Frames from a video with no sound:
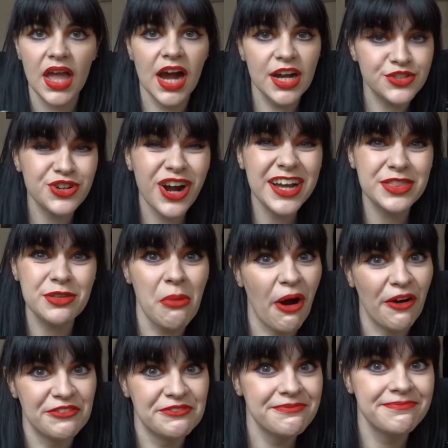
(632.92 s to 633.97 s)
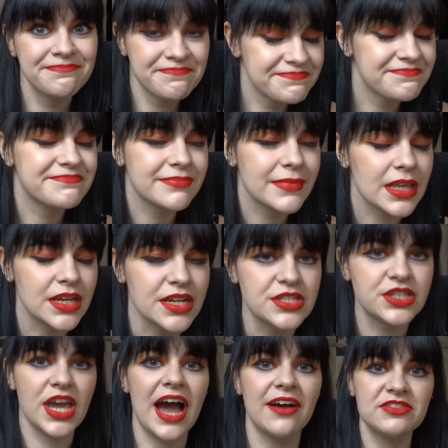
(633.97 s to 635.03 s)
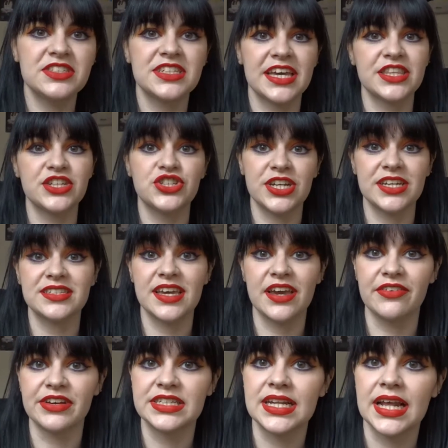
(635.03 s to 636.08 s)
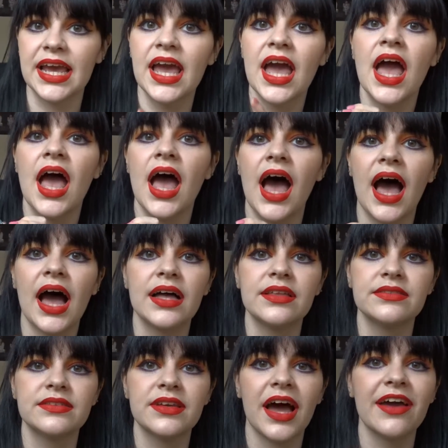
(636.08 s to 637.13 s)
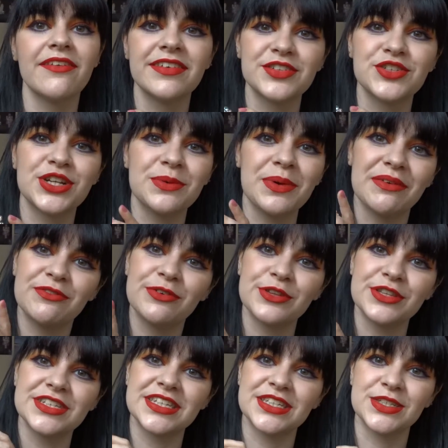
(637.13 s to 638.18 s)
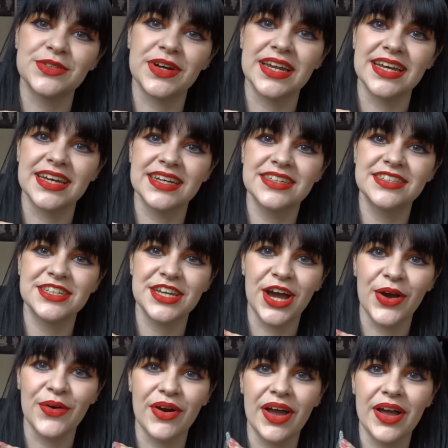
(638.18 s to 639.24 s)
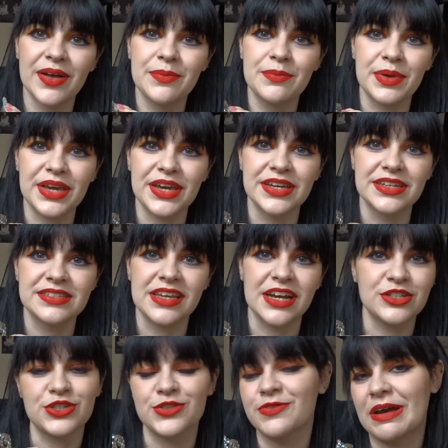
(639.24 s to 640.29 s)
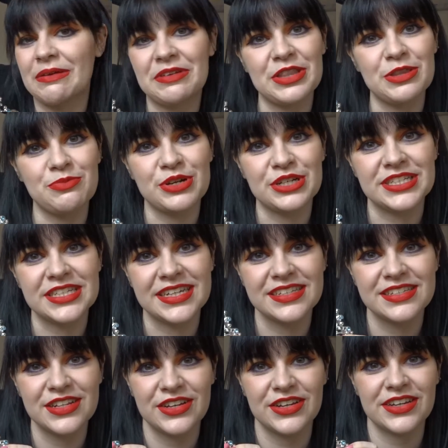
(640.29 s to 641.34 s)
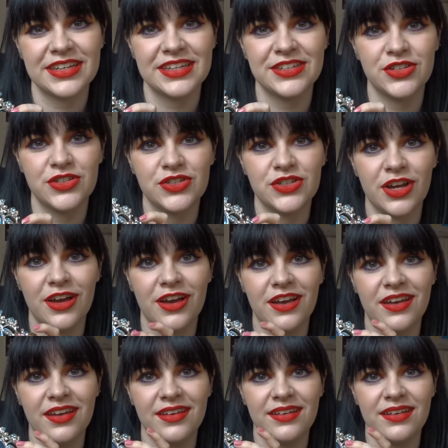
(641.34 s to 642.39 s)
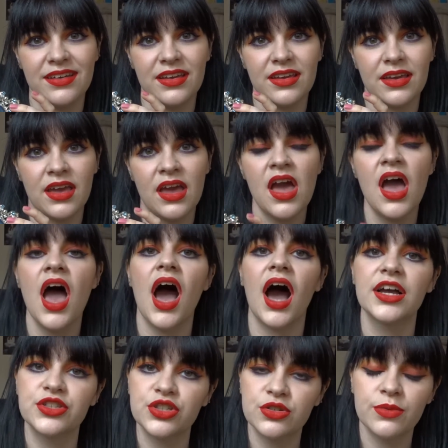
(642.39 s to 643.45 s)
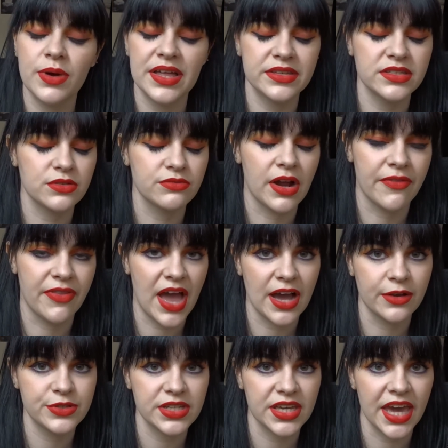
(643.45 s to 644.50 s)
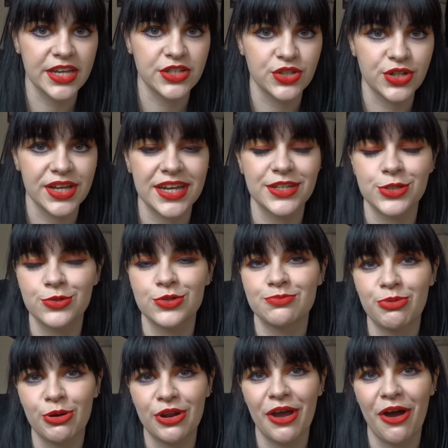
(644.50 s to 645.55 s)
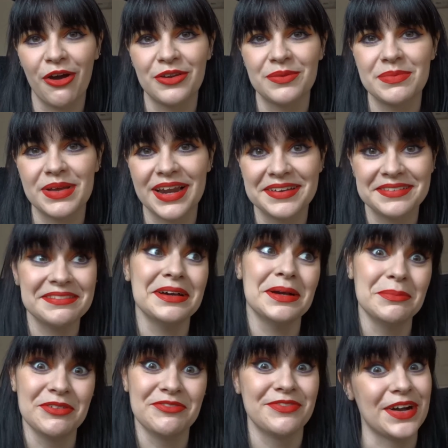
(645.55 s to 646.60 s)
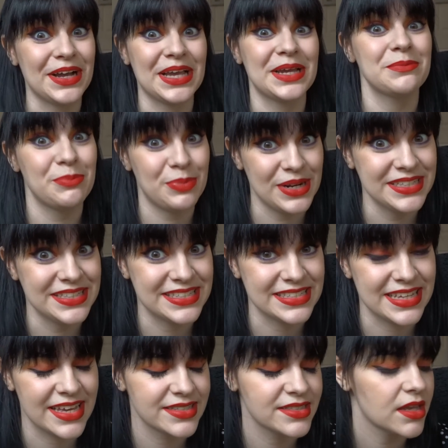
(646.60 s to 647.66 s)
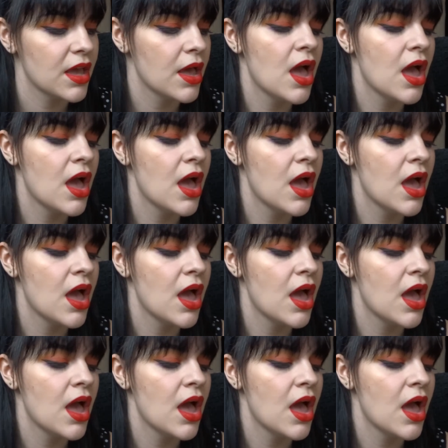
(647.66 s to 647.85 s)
I tried them on because you have to take this shit seriously, and I eventually went for the Cinderella tiara because I just found it the prettiest. Look at it shining. I do wear this around the house occasionally. I do just put it on and be like, I'm a fucking princess.